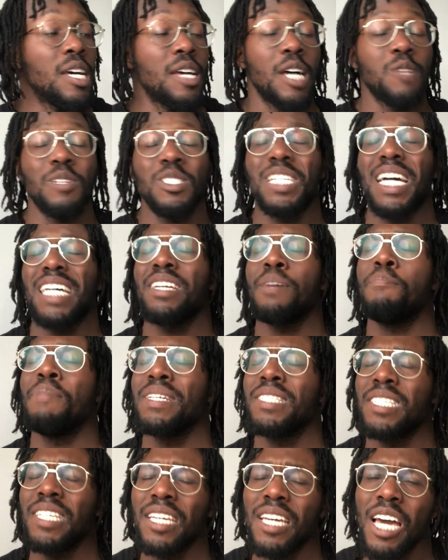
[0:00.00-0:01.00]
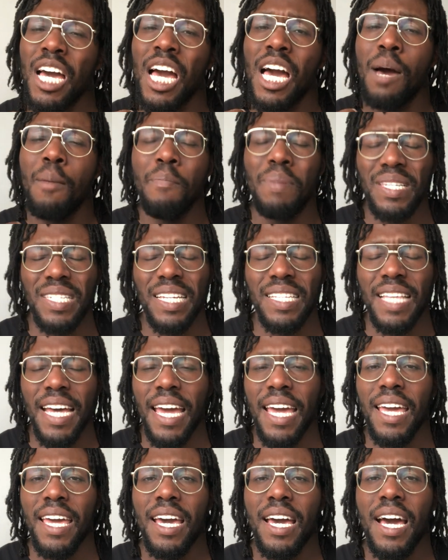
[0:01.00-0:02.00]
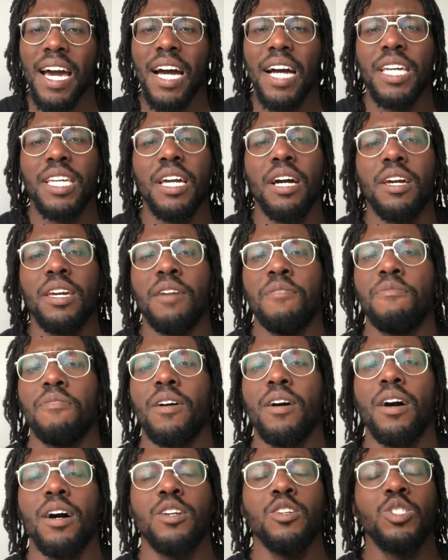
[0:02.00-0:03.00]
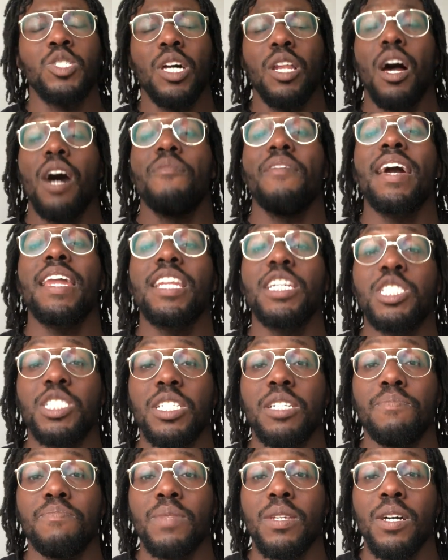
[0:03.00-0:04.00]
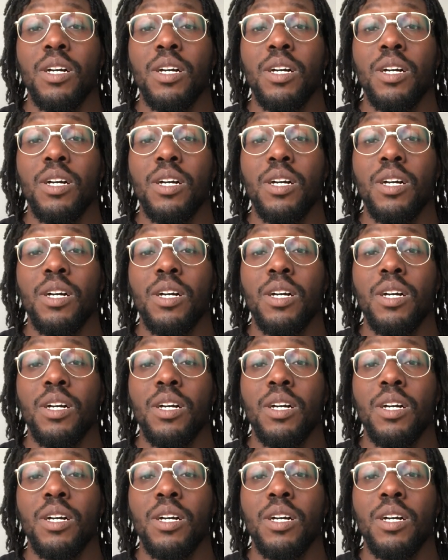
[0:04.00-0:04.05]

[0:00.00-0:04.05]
especially at a busy day, you use a lot of energy.